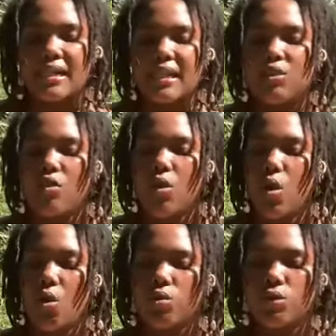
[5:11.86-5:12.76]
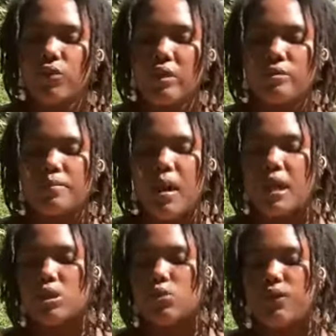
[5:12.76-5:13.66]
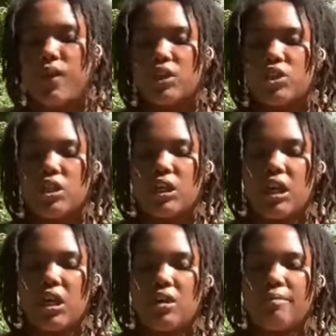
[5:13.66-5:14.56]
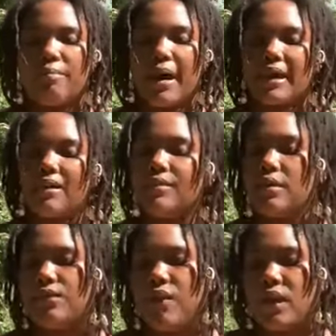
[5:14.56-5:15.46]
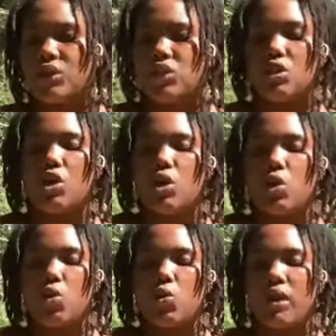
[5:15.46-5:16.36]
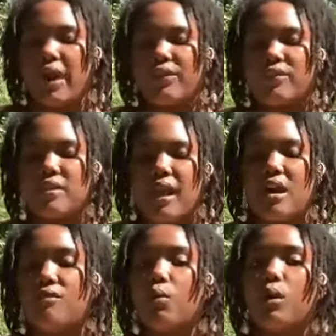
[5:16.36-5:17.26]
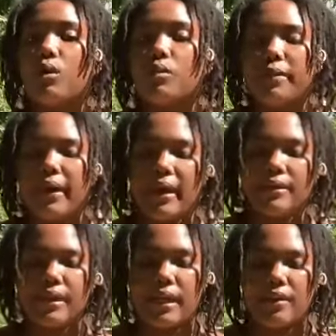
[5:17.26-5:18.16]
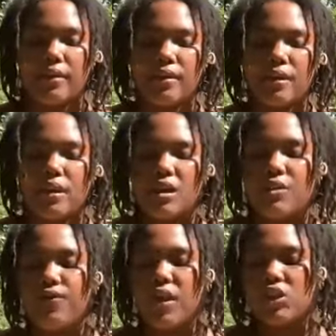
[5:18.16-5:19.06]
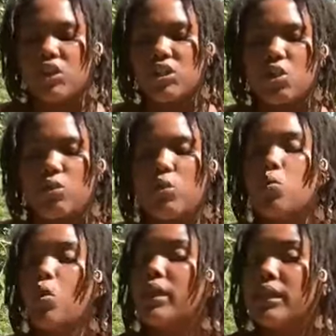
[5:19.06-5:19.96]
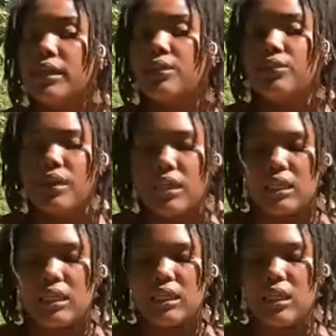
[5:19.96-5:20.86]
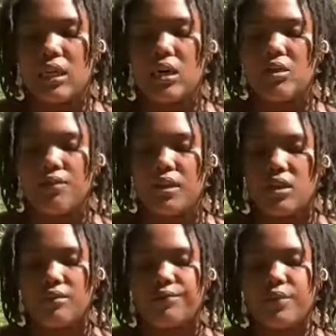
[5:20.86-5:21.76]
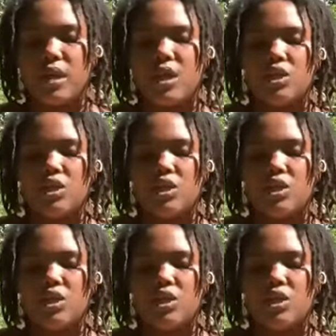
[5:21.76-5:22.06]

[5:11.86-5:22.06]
As they grow older, they respond to affectionate care by giving affection, cooing at the sight of a welcome caretaker. Affection is only one ingredient of love.